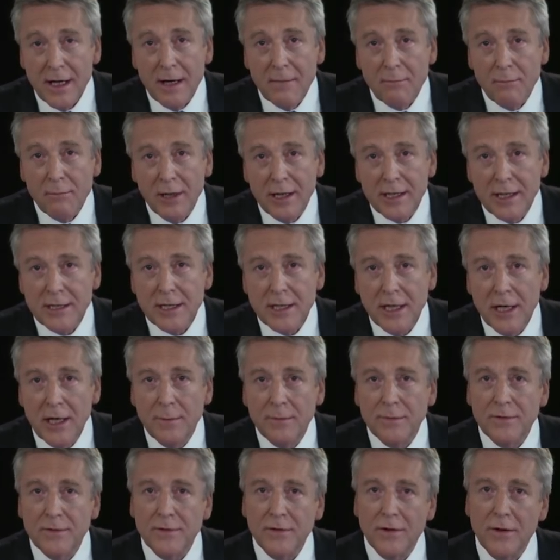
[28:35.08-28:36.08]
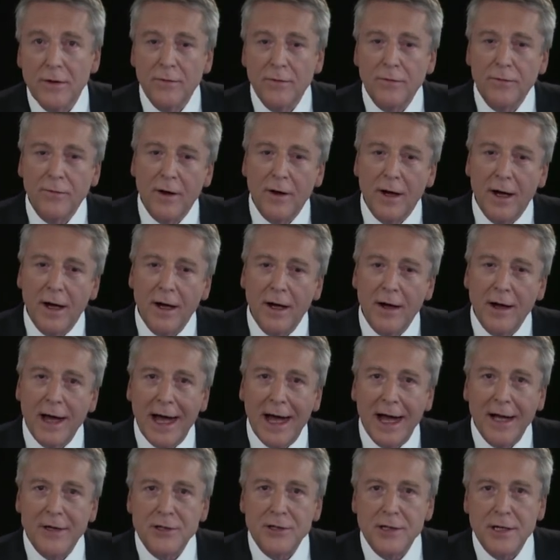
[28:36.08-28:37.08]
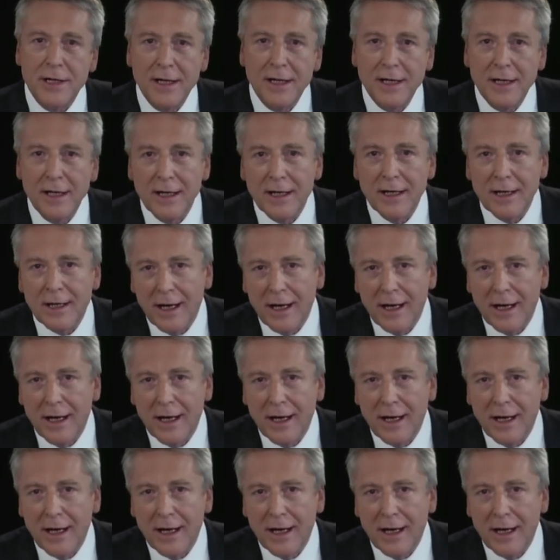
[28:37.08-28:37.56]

But in terms of actually